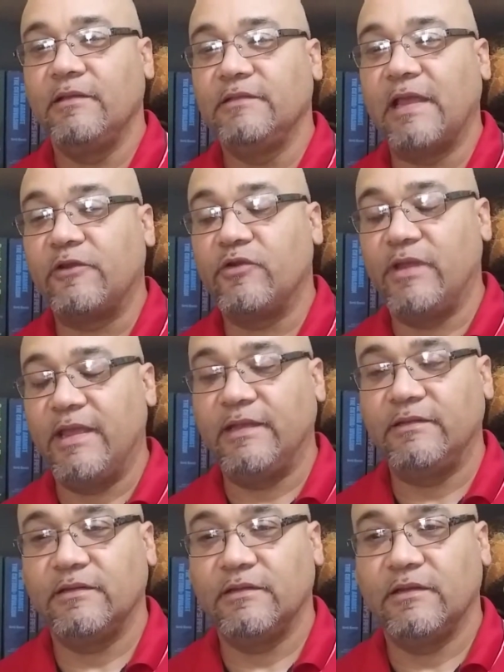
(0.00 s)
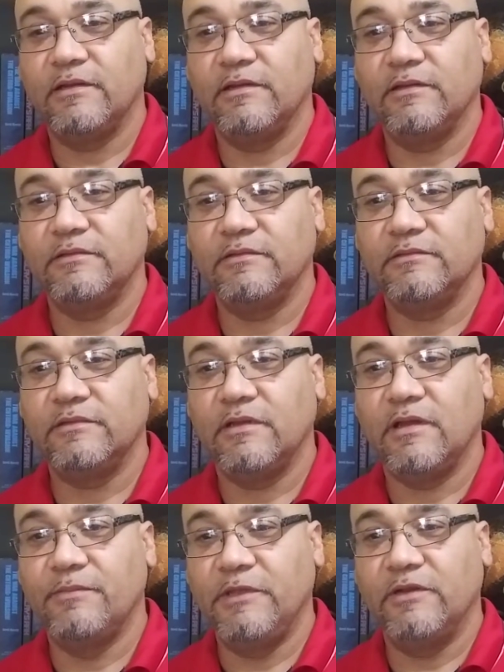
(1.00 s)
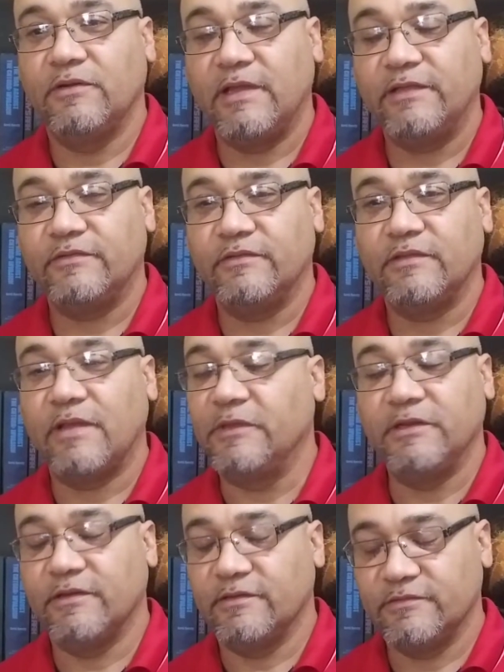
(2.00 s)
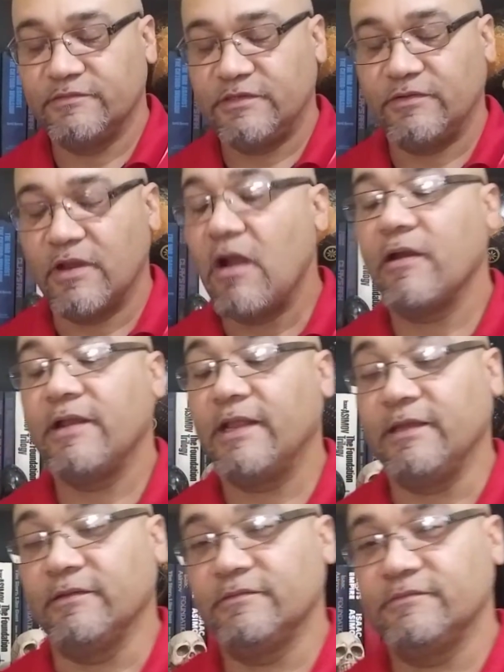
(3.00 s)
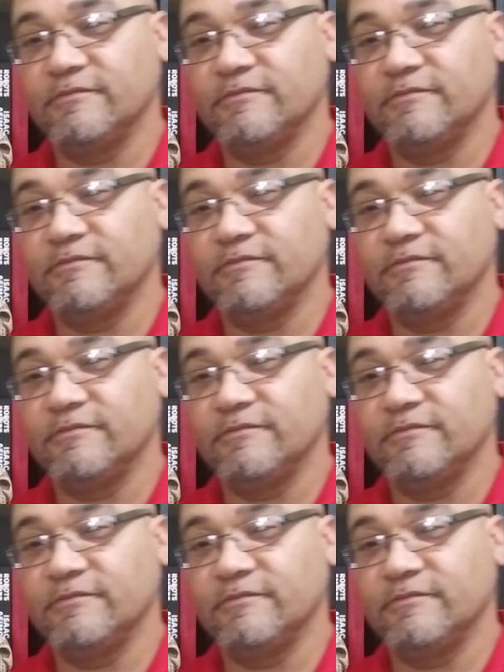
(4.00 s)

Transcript: that create amino acids, RNA.